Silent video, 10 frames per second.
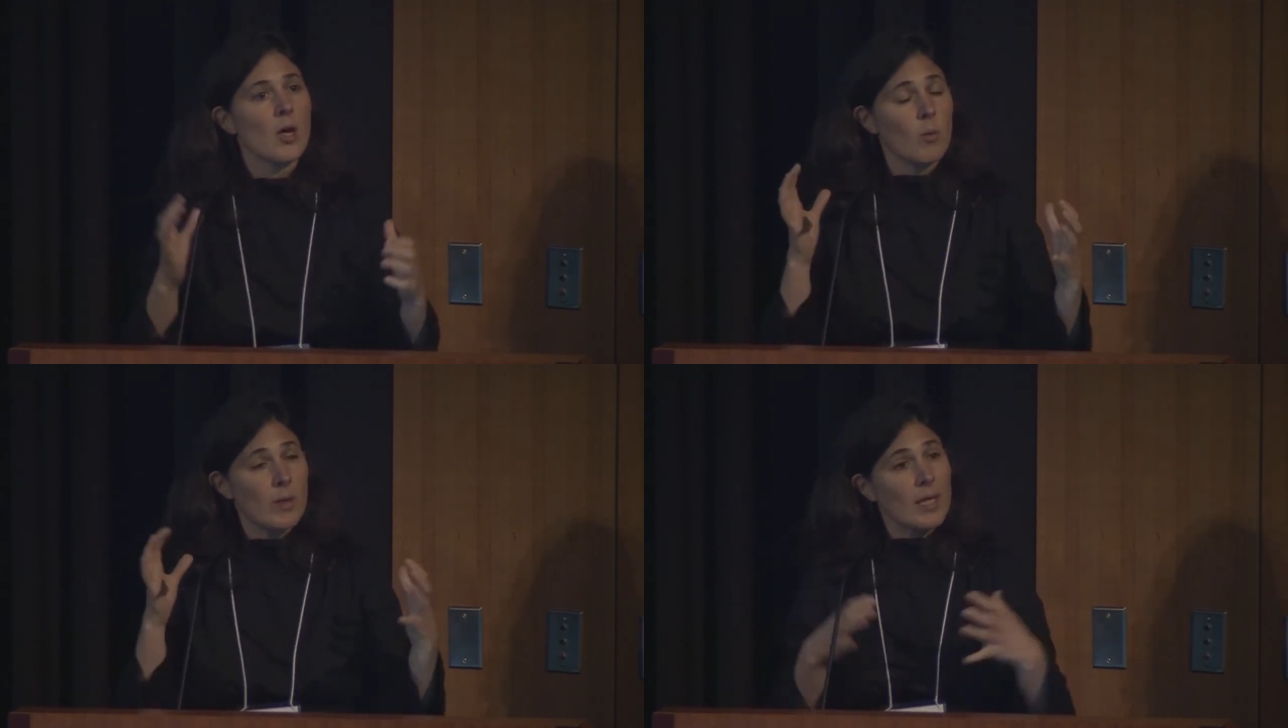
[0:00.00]

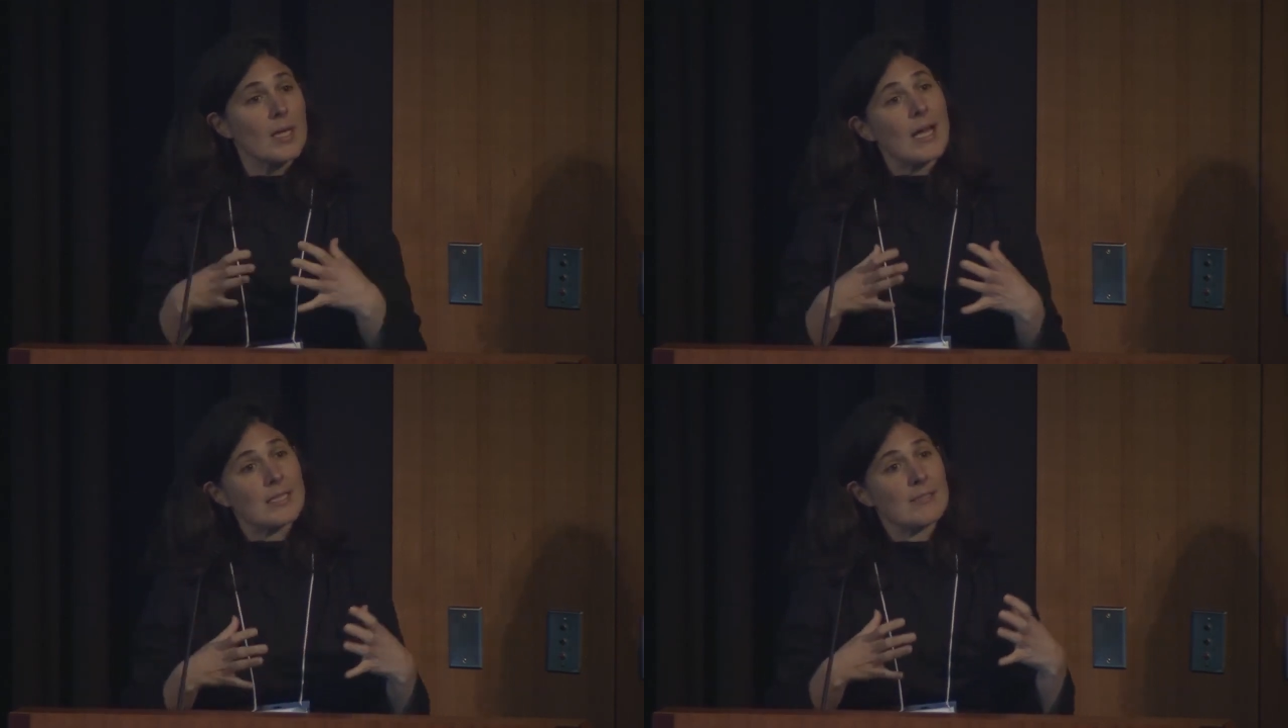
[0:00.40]
we
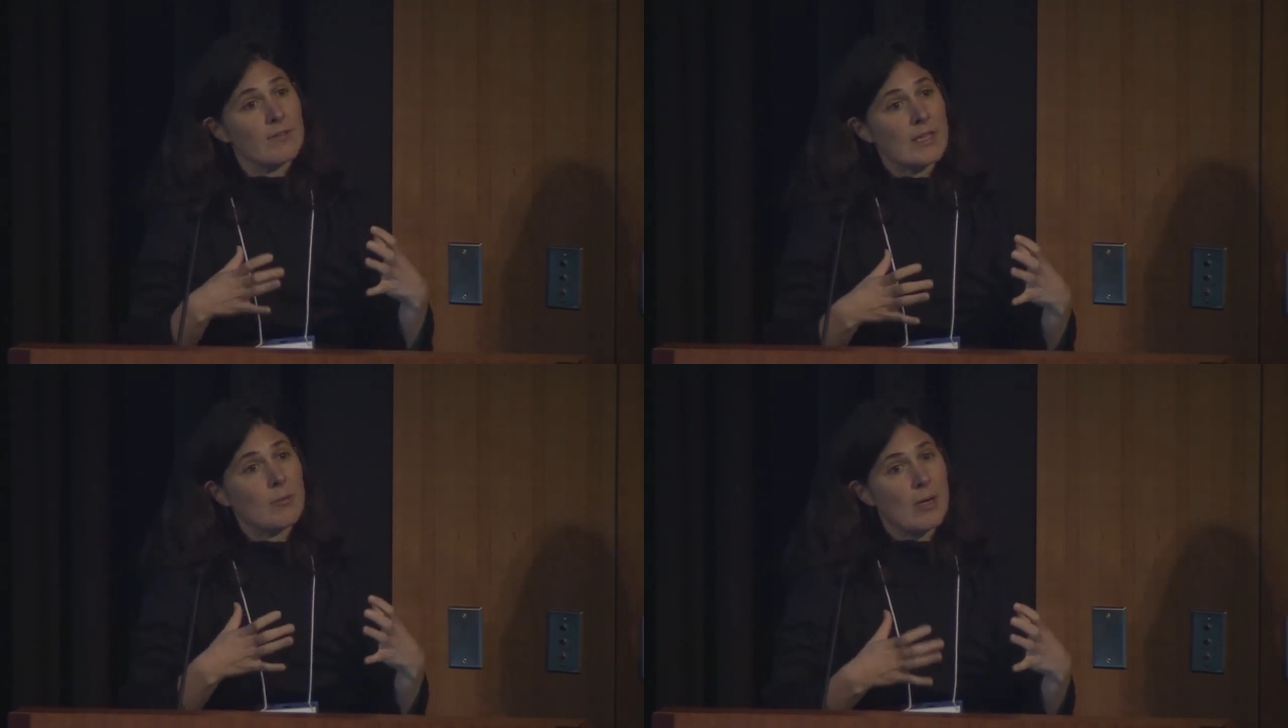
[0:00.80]

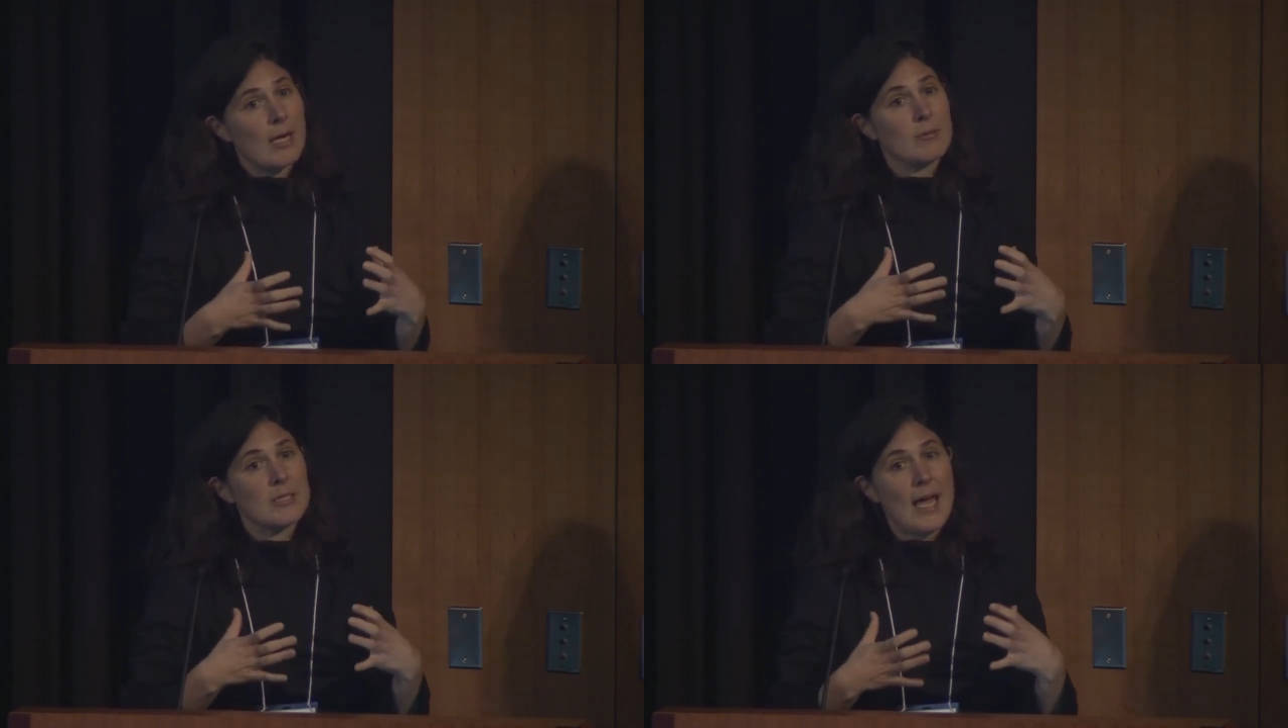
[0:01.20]
collectively were
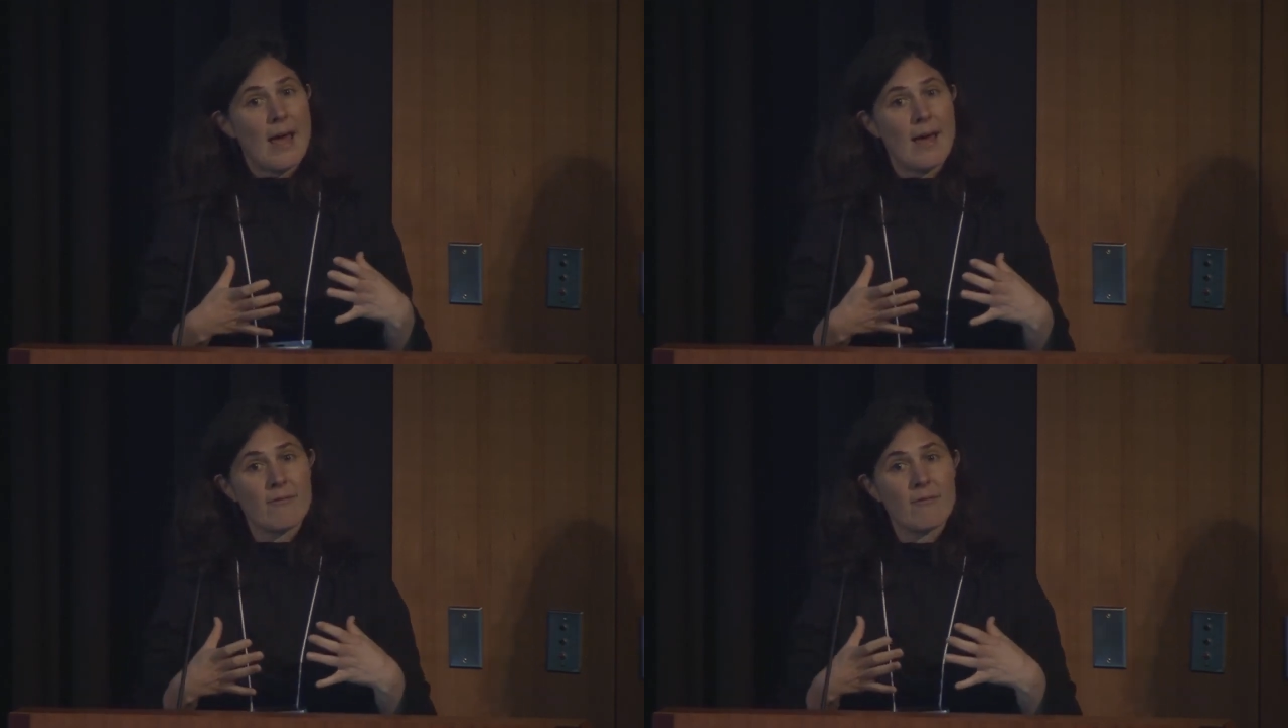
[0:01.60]
able to
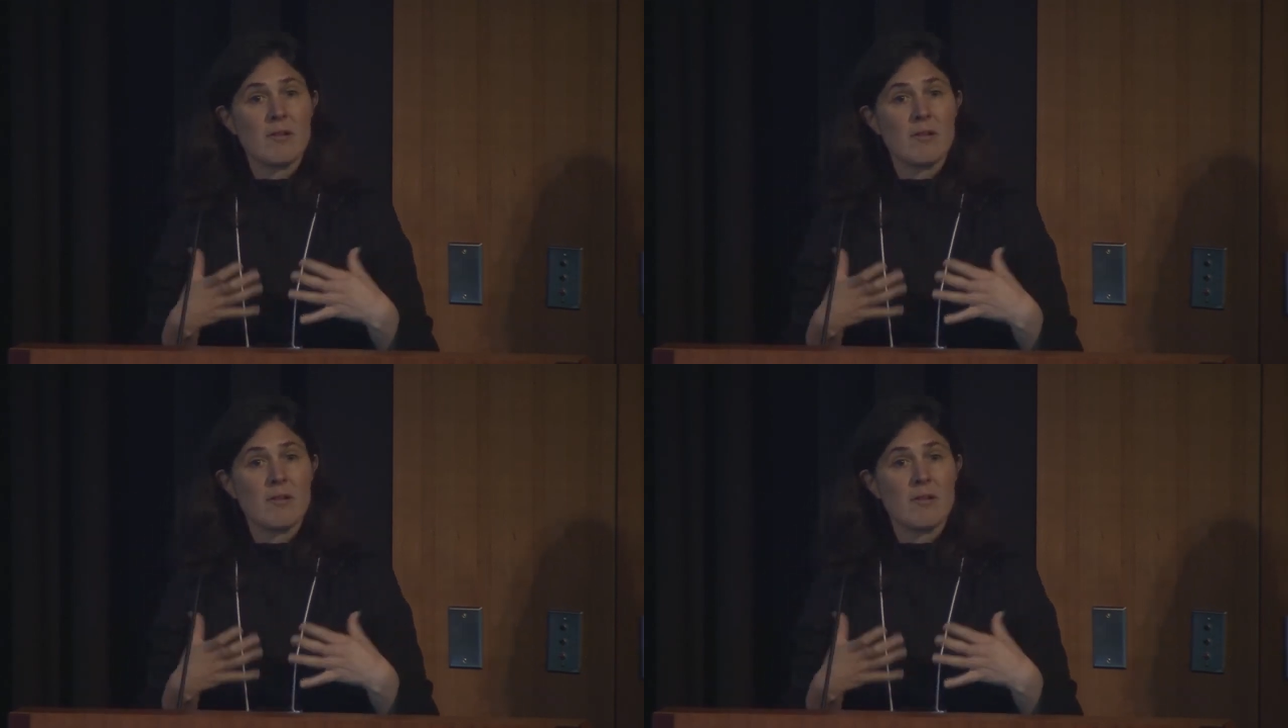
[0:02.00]
have